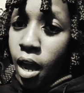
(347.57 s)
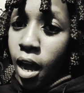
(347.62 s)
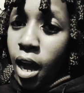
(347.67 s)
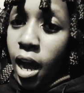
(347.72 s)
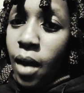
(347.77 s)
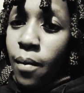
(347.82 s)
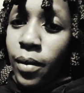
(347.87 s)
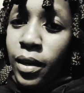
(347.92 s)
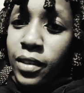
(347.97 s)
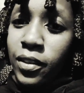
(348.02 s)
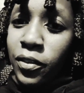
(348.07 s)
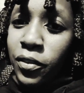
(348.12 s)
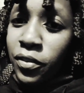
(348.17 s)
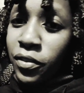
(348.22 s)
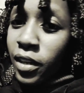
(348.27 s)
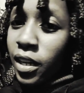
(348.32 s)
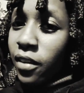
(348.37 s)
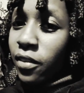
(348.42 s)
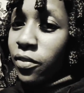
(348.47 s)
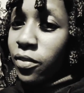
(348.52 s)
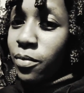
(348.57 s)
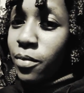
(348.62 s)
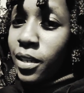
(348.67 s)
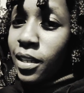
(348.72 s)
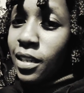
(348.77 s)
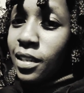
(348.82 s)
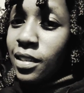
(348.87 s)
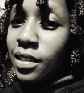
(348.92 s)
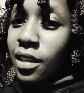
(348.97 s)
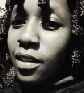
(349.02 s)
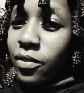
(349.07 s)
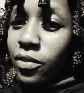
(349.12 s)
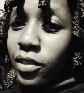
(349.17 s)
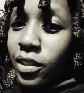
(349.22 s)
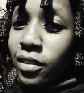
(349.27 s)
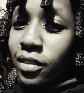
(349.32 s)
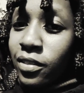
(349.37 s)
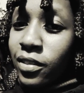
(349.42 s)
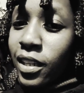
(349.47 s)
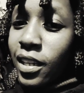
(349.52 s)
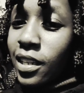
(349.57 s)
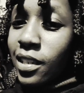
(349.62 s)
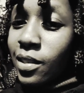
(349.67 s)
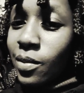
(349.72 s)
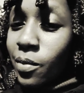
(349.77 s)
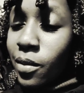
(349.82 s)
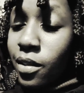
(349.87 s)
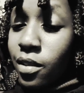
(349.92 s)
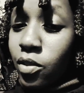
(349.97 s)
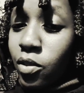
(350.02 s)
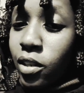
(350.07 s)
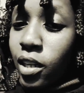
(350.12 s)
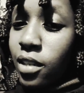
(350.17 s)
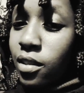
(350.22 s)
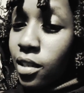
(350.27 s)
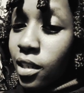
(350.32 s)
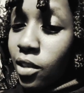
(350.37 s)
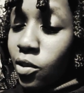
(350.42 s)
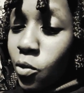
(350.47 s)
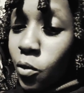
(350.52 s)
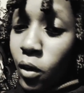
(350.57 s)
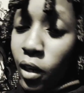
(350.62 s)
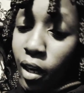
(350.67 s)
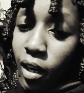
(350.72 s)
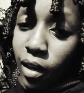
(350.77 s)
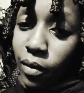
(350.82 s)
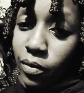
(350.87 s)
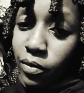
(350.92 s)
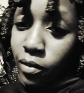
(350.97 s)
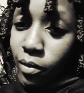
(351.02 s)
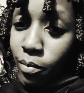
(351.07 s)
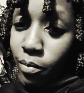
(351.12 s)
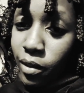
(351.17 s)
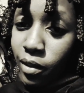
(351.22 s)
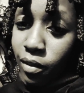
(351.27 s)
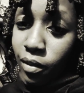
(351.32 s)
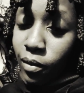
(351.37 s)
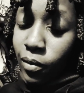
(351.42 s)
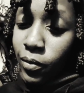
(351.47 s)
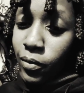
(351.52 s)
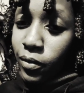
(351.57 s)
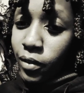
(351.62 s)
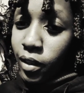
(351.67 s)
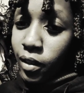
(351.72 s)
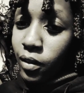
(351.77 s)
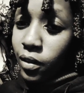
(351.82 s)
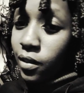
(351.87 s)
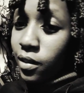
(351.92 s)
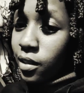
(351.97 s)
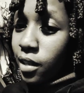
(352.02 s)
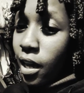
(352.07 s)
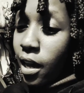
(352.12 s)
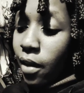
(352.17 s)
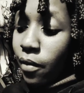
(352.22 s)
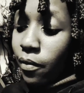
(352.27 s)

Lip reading: I'm at 5 minutes and 48 minutes. You guys need to clap for me so far, because I